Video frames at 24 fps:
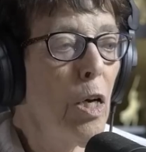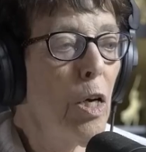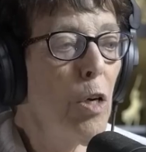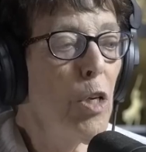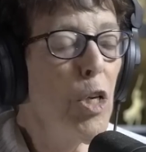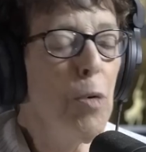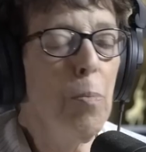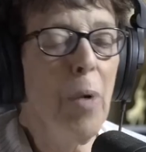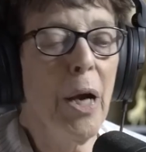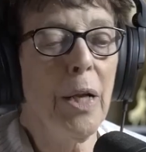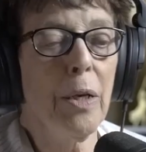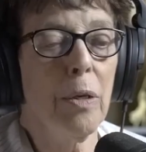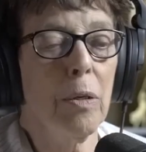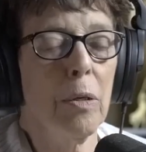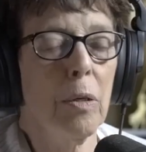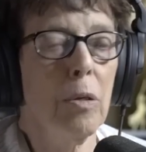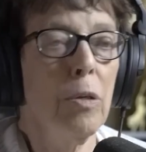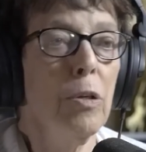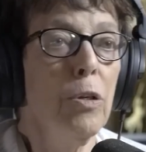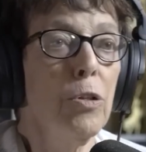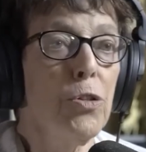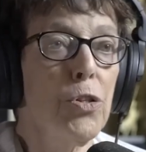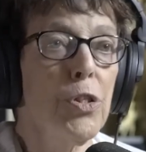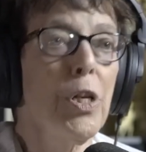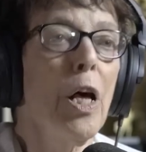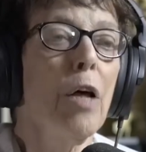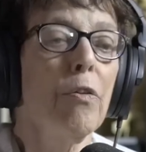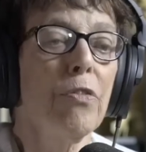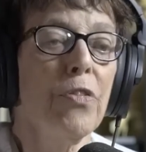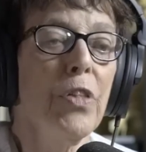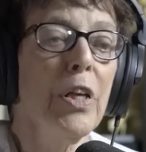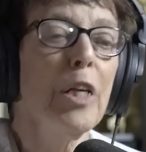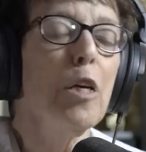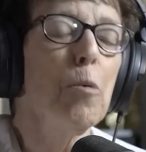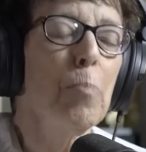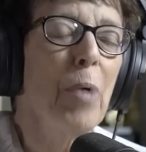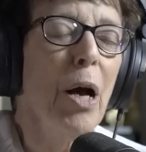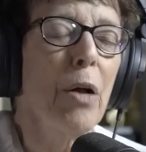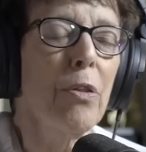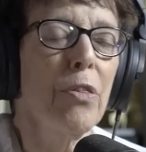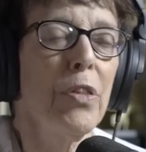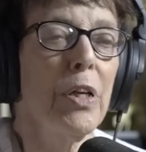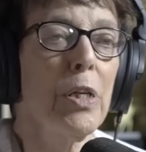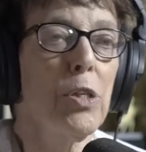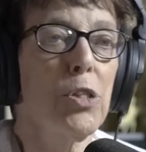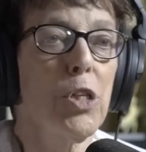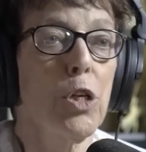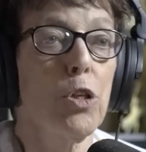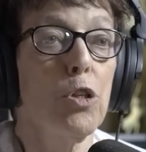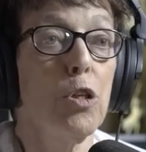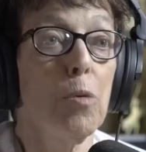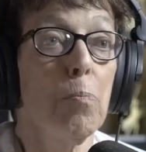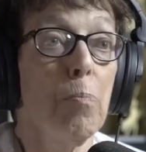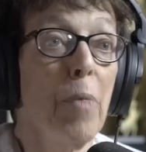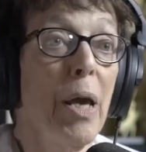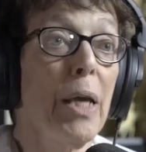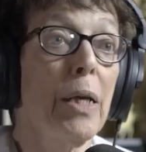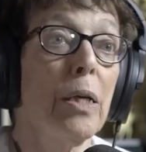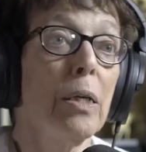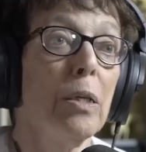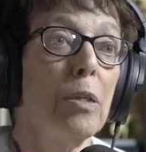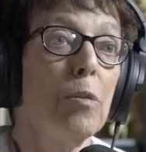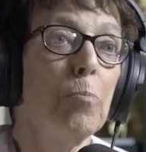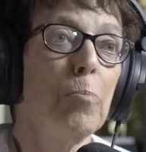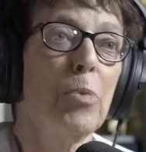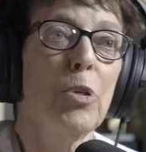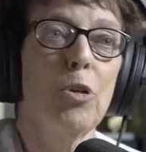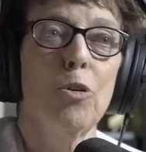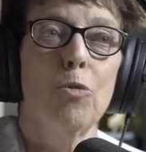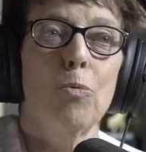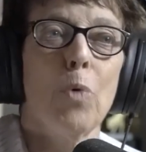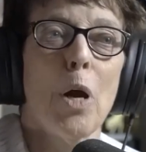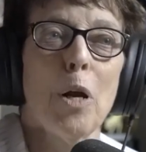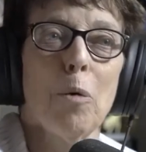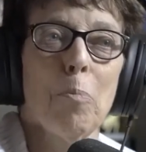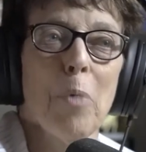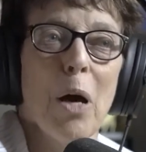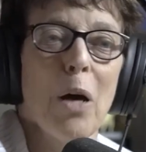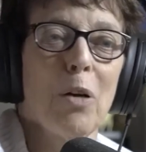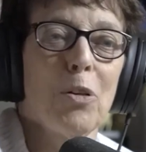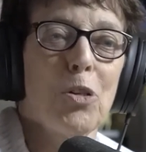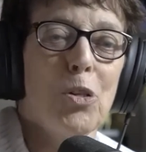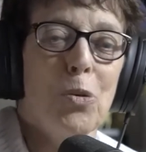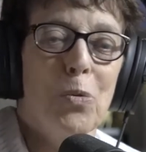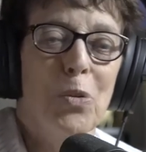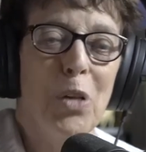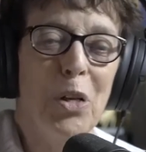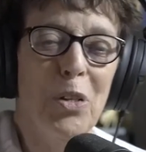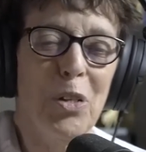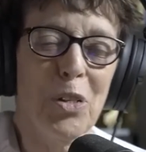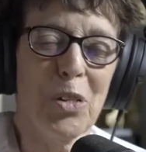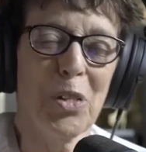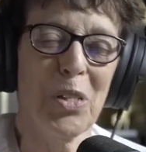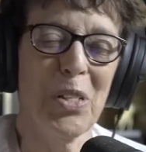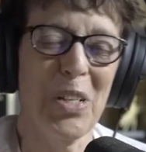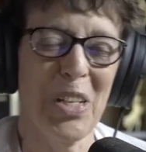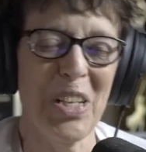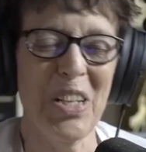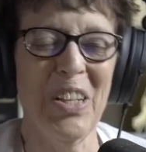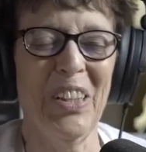you might yourself think about things that could make a, but you read about it so that just